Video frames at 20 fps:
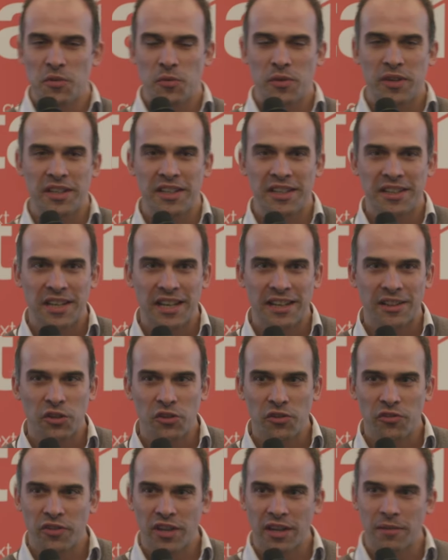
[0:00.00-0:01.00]
A
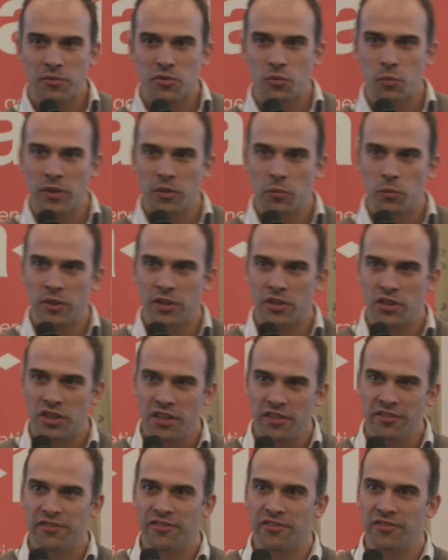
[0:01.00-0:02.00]
lot of times when we
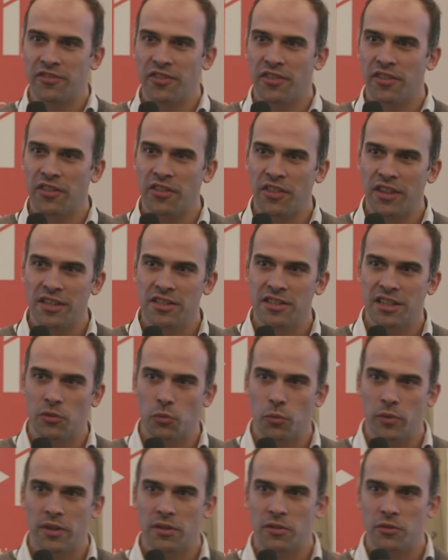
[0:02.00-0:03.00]
achieve the things
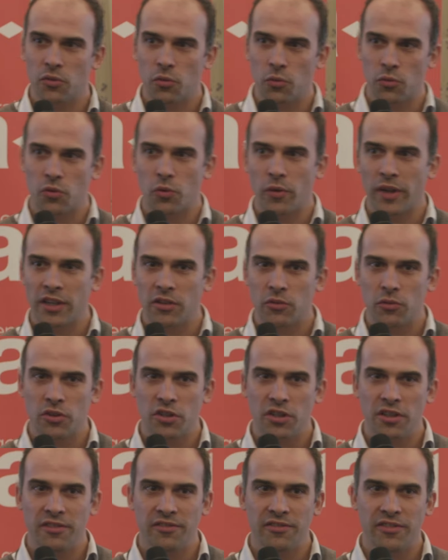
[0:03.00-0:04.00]
that we are trying to
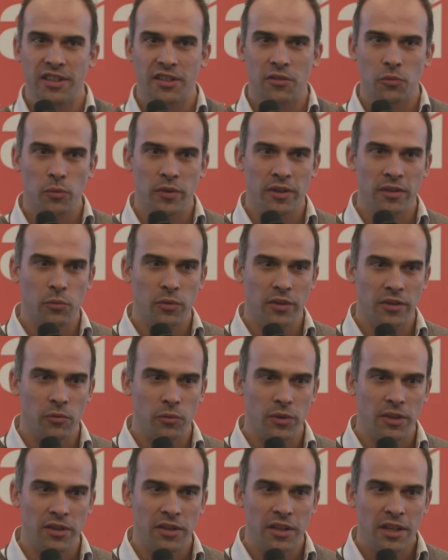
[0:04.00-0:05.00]
achieve, then
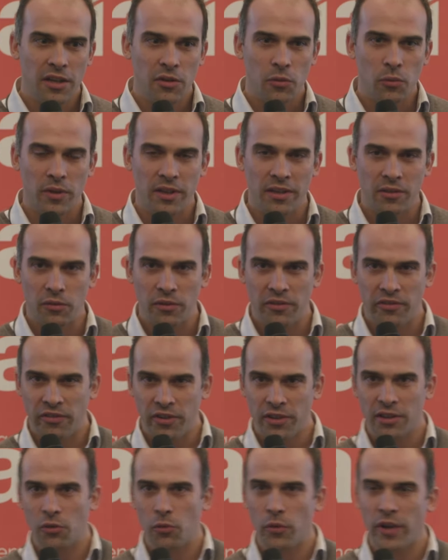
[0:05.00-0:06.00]
we
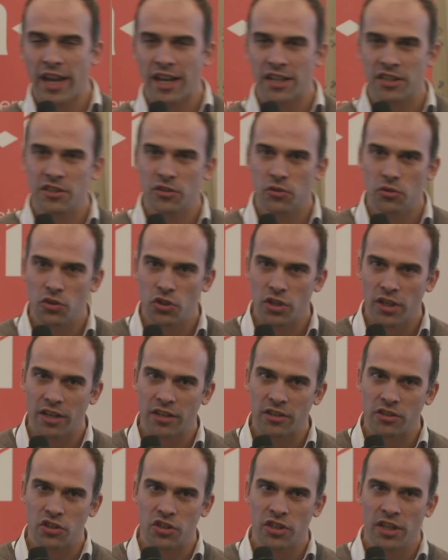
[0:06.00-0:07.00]
feel a reaction to
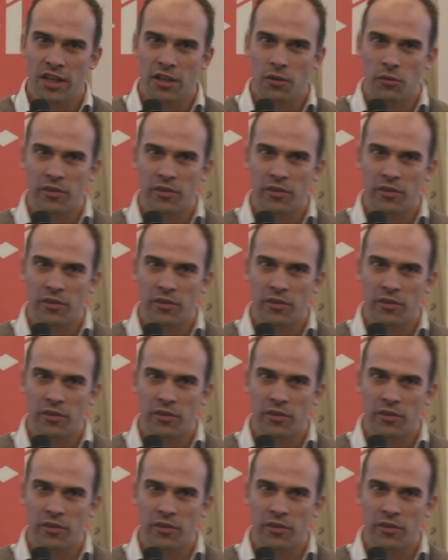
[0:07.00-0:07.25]
change.